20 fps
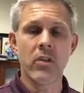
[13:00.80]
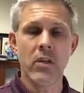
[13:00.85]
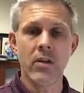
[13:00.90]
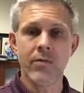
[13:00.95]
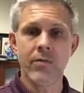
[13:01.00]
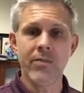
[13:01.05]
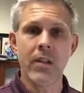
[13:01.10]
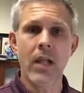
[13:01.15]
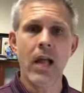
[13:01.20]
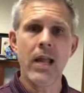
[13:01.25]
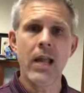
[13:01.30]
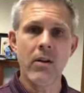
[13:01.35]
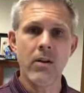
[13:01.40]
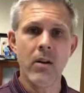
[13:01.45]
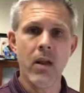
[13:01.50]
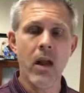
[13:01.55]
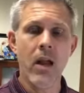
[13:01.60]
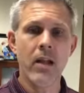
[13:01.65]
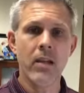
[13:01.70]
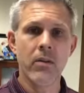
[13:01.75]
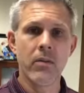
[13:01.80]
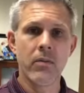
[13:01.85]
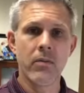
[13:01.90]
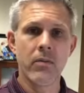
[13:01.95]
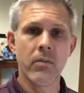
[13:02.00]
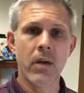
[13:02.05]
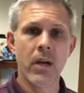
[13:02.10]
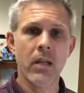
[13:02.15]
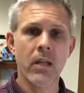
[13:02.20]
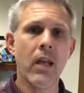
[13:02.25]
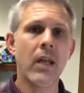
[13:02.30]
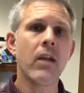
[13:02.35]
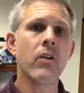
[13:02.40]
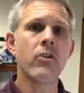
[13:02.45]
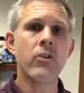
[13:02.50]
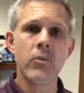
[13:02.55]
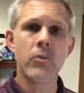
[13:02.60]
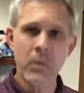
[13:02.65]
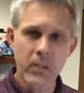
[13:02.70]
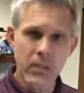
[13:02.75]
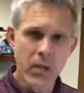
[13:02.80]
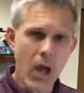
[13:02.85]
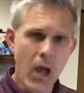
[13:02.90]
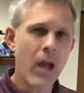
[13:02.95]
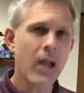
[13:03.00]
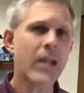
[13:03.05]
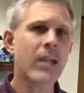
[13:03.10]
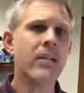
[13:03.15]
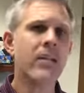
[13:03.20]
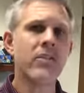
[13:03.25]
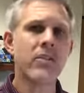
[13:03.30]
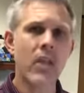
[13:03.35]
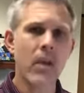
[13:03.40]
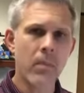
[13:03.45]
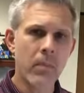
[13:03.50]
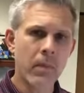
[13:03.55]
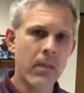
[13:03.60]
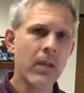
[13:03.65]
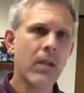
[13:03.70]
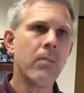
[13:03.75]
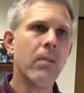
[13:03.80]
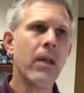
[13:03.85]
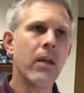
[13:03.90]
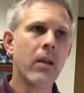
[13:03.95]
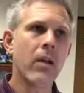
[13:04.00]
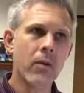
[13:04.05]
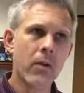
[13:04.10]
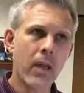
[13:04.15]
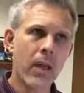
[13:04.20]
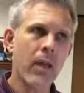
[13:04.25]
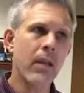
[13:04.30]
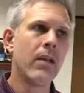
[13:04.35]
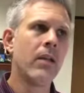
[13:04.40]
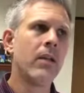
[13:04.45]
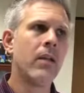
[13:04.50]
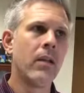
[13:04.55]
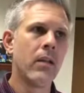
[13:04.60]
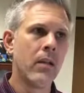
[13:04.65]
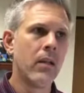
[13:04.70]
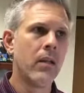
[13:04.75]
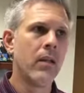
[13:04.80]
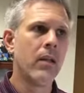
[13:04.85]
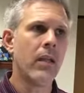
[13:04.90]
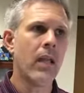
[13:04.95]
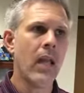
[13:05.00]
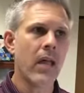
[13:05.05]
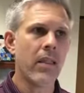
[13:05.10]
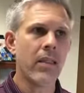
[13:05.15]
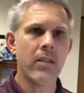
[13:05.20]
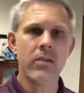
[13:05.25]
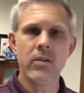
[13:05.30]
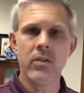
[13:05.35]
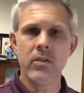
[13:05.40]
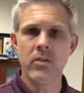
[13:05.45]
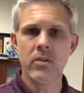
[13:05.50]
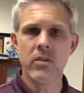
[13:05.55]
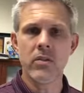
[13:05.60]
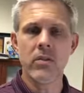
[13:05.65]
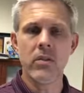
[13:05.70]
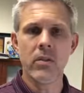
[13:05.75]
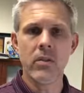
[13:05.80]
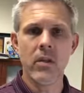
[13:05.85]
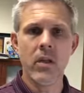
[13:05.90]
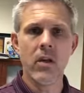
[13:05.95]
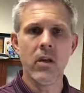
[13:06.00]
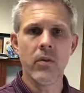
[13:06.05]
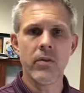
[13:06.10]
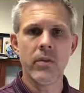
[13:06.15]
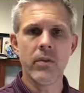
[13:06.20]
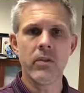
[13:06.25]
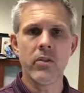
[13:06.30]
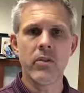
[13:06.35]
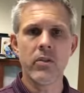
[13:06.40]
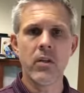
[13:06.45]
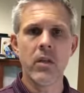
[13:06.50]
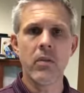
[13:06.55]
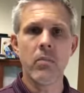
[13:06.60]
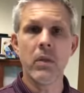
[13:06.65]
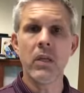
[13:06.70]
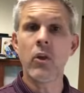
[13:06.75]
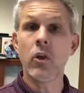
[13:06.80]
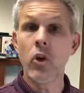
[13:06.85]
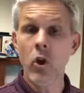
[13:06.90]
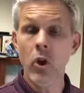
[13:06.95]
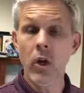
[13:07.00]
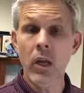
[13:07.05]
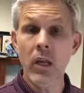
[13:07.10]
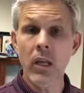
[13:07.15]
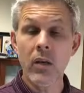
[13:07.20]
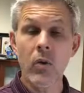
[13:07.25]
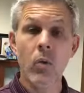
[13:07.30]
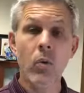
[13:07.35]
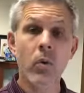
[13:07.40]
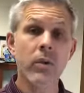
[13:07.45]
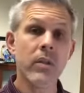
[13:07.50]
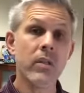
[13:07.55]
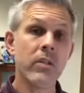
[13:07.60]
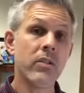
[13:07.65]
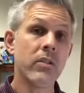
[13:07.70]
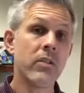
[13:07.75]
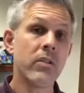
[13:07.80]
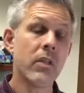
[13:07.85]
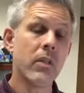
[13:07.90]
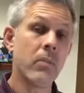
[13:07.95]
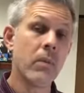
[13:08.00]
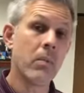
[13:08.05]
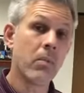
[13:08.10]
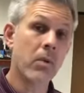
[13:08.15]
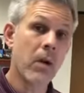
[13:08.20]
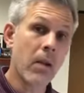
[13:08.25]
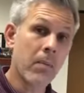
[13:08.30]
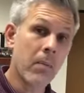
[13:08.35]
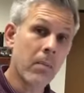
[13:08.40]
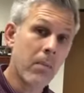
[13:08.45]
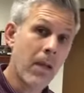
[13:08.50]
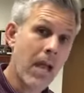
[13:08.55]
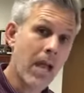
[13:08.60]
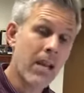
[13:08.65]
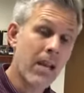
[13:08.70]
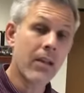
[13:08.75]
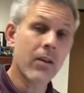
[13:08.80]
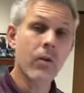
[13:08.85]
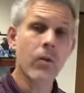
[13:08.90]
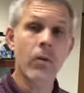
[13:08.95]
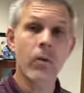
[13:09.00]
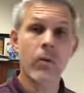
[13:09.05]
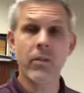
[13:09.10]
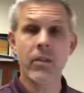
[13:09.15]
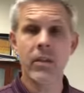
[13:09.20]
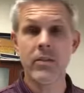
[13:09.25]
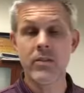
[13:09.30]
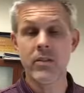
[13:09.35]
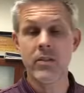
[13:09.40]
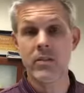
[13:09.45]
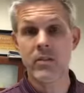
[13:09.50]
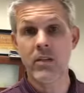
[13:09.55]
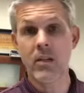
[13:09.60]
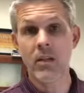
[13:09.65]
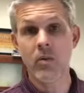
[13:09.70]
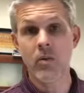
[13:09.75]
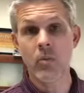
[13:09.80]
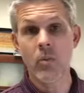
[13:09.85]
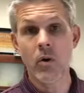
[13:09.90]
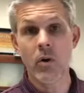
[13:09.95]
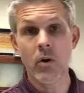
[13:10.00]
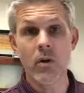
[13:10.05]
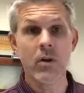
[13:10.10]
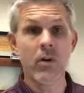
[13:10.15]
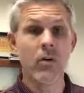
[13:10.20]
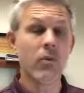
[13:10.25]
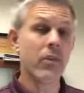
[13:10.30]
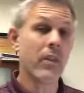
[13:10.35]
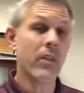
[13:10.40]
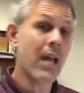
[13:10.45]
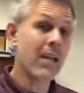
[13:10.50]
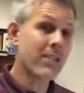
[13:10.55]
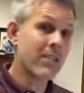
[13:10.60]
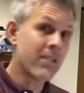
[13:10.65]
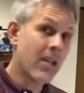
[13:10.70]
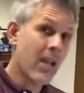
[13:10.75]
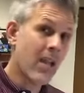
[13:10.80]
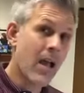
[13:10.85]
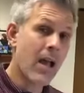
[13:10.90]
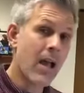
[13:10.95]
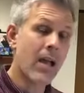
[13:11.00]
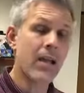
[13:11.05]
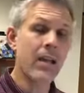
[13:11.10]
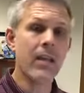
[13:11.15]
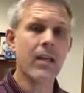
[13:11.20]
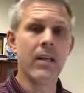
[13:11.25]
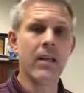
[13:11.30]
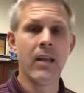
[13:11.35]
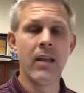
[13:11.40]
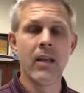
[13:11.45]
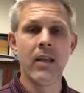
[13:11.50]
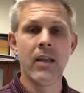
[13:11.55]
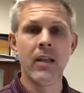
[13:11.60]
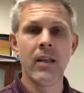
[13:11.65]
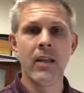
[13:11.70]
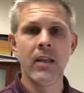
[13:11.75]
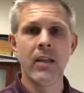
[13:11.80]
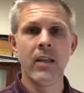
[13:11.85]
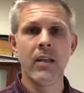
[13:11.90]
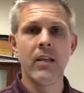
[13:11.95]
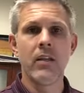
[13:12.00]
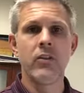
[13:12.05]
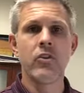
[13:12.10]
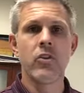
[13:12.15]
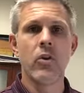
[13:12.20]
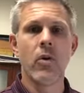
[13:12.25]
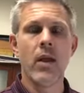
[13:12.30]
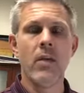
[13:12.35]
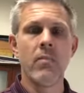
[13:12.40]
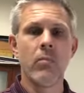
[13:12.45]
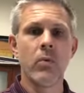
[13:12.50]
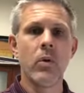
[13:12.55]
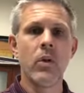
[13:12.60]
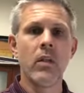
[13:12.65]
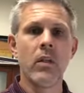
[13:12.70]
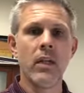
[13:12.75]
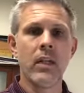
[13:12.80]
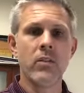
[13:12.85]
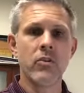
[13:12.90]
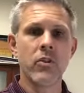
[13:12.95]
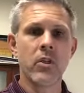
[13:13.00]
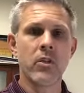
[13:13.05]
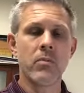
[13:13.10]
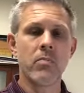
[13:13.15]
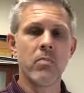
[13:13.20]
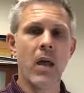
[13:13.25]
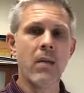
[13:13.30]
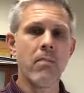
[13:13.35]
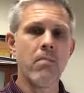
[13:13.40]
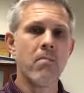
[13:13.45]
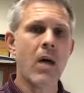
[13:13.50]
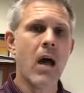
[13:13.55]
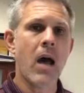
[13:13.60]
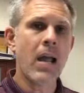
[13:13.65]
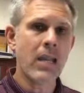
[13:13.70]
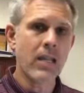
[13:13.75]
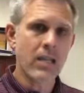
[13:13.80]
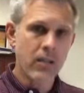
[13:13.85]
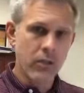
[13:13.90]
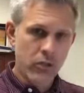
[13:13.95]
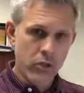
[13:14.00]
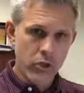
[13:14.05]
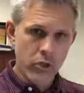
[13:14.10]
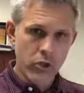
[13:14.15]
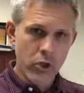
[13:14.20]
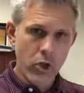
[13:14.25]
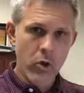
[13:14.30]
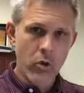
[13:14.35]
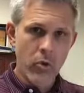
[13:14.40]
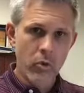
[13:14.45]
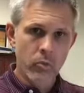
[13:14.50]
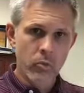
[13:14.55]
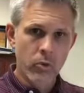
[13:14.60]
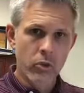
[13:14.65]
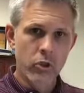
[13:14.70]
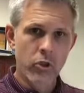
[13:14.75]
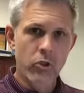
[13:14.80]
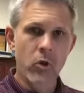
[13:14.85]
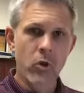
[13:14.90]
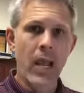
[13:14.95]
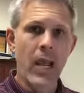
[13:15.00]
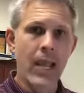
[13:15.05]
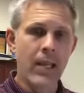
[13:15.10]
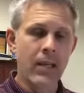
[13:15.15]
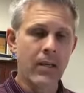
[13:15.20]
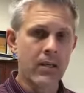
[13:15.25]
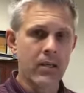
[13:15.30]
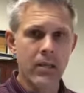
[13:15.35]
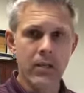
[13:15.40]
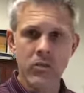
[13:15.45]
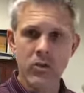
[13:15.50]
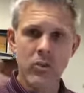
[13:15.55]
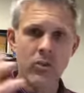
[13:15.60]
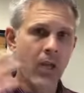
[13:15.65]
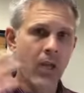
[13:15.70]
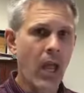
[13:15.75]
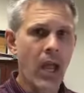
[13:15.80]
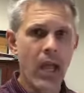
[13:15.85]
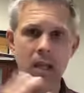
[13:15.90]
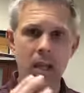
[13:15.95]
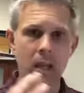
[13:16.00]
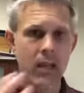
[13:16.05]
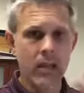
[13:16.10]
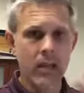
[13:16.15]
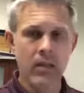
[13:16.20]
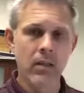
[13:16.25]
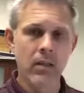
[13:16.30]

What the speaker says: going to fly or not, right? Like I'll just be talking to somebody and I'm like, okay, yeah, this is going to be good, or this is going to be problematic, or this is going to work, or that's not. And so I'm really just, my mind is so trained to just kind of,